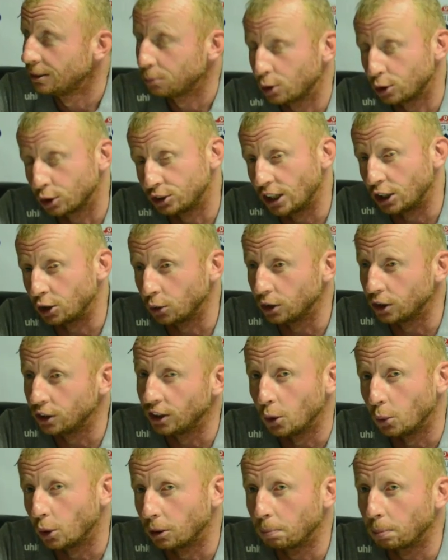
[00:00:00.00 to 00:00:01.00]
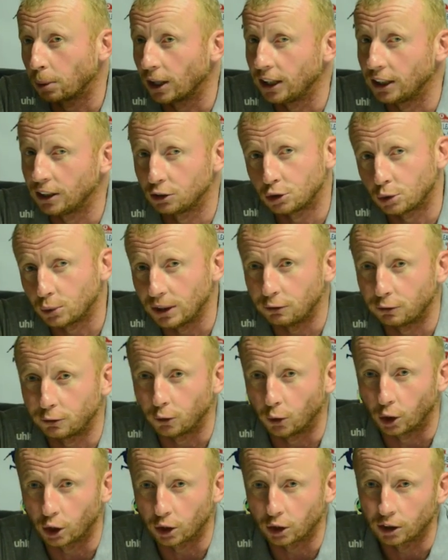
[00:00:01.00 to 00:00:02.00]
because that way they were playing
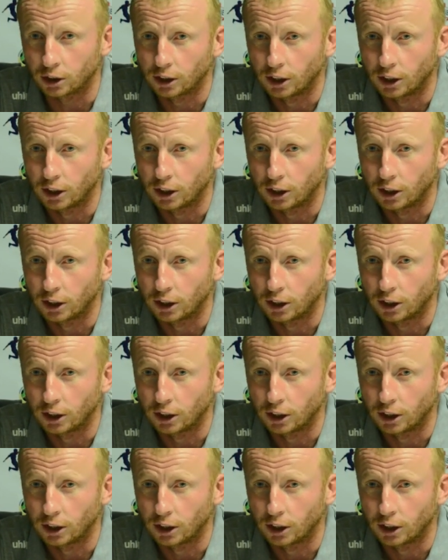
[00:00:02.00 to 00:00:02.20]
3-4,